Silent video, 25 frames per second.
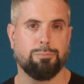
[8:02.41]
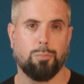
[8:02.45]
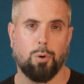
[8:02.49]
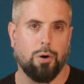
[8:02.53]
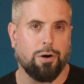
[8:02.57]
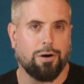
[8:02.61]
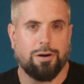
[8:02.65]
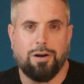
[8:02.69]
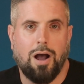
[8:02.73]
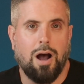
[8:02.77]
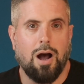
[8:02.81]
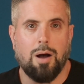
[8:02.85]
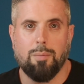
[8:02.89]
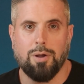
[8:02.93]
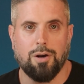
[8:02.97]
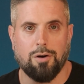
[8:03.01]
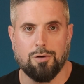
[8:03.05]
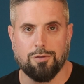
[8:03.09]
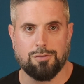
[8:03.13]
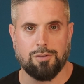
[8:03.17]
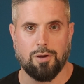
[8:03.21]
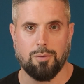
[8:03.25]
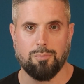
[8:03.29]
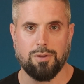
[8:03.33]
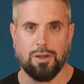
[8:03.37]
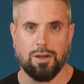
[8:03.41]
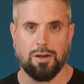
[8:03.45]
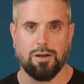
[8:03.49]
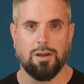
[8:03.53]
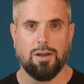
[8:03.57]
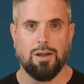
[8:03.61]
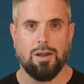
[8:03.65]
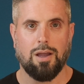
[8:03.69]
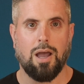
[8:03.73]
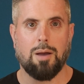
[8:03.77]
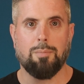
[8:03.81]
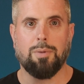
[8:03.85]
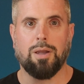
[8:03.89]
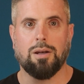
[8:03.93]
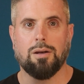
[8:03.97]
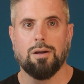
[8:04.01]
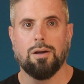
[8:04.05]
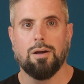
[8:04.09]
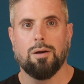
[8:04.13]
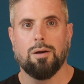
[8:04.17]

more common or something. I mean,